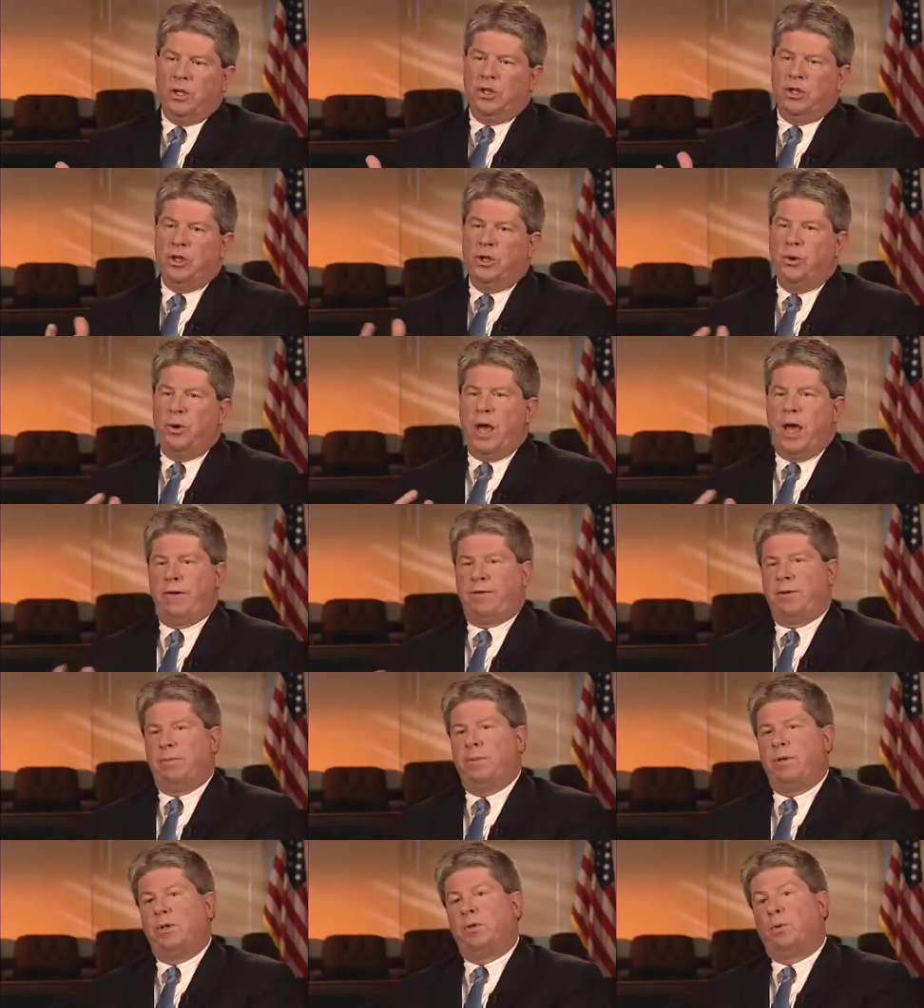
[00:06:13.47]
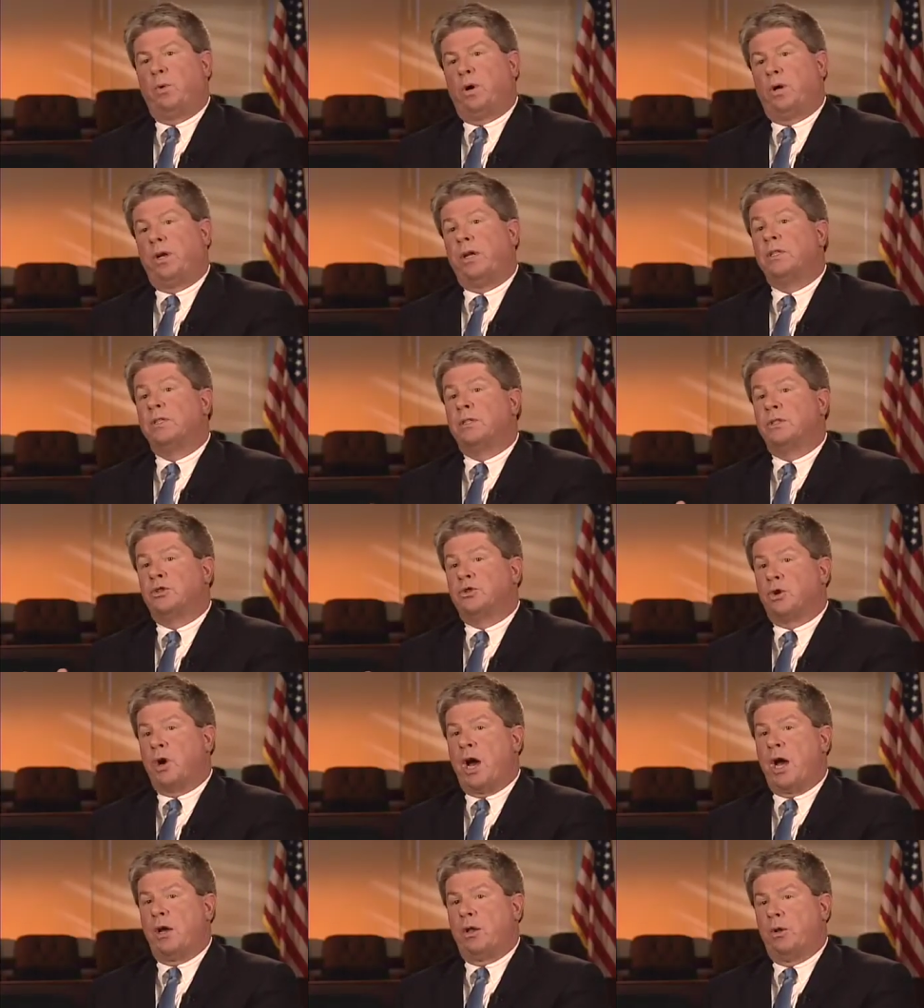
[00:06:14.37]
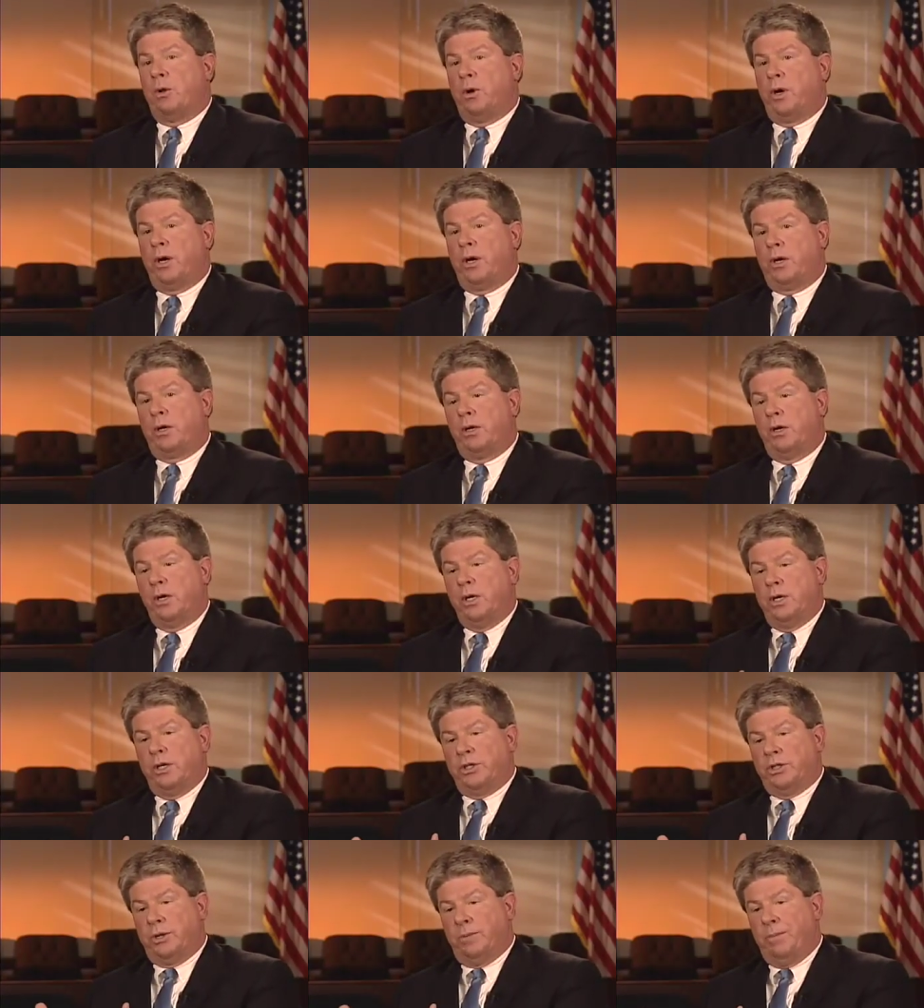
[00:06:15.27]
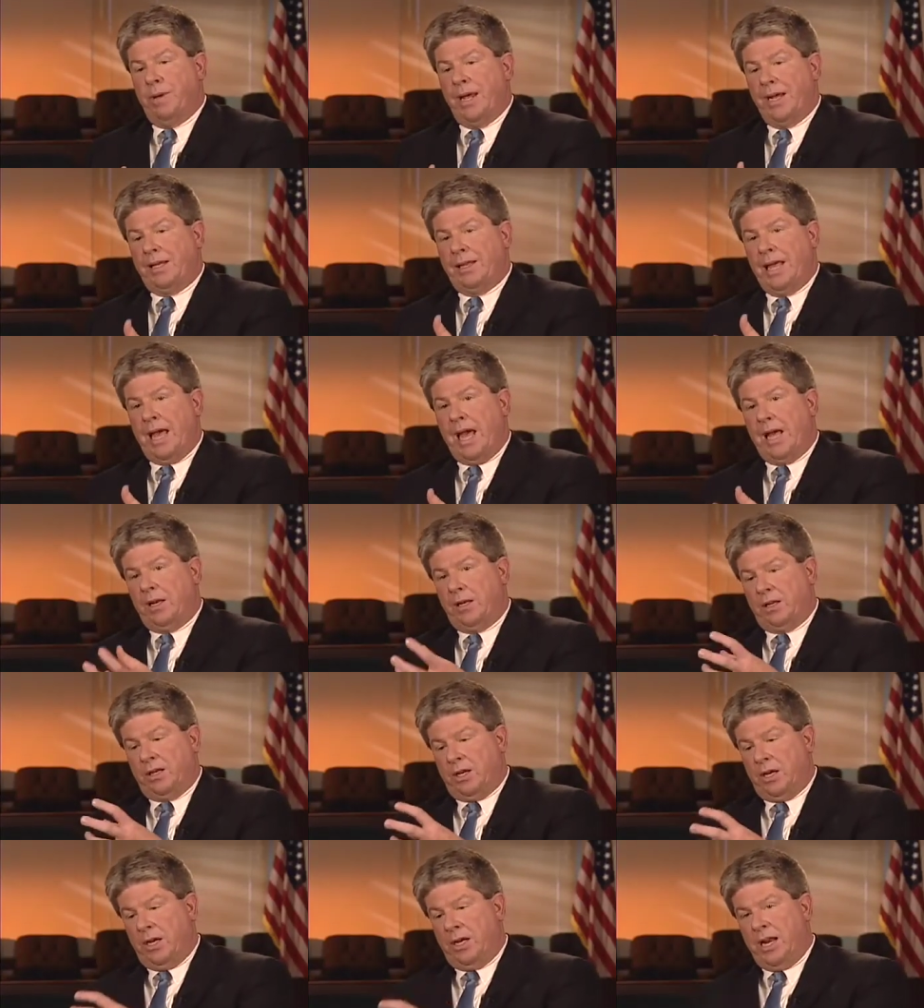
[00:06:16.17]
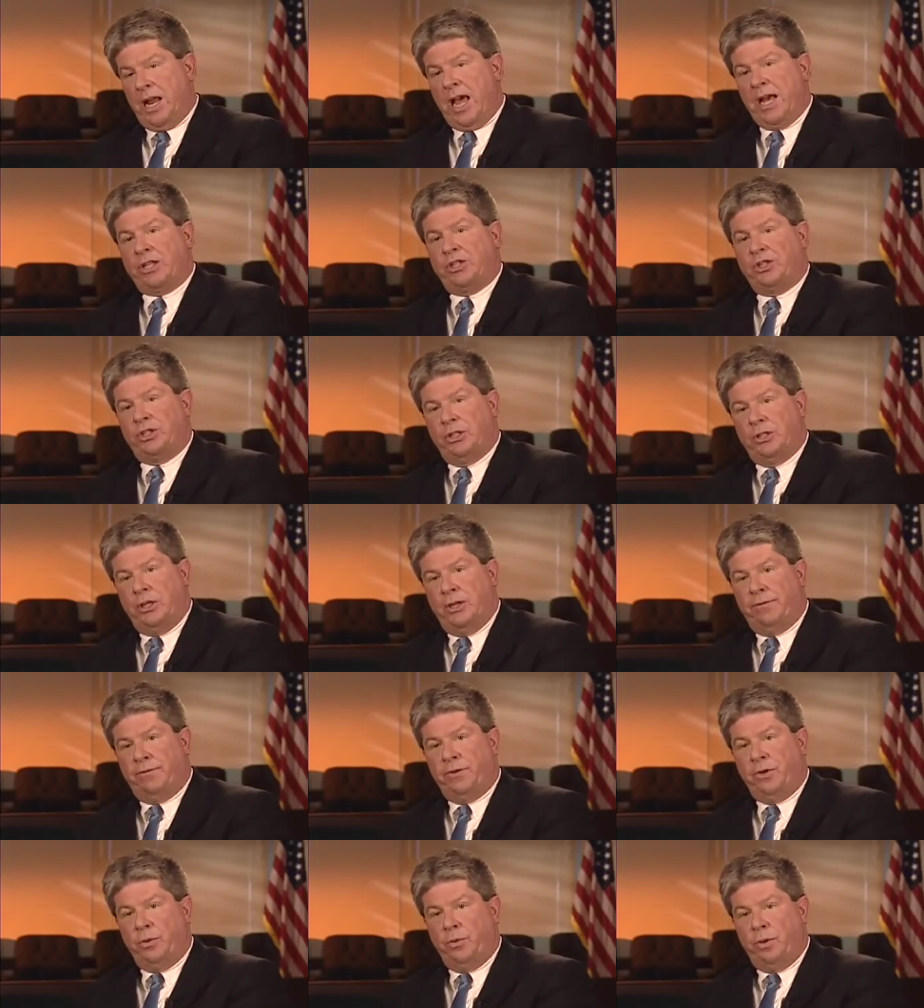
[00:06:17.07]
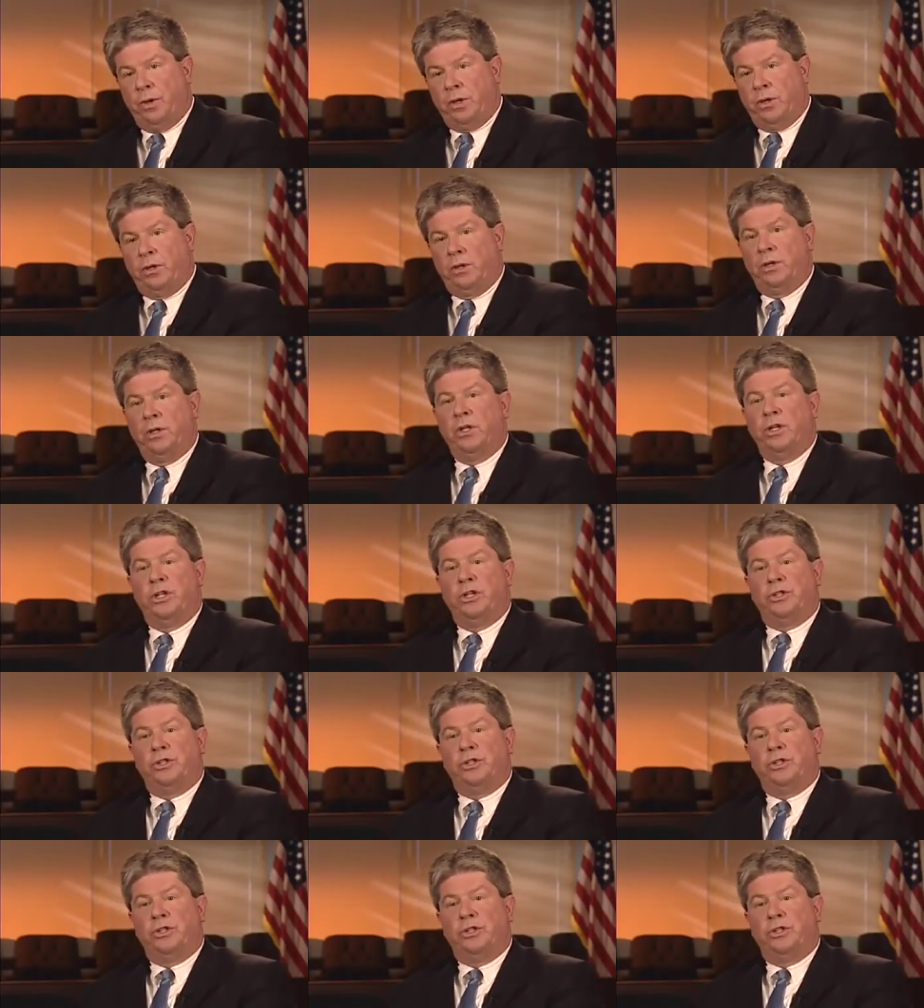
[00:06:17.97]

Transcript: You have to be the one as the trial lawyer to make that connection, if you will,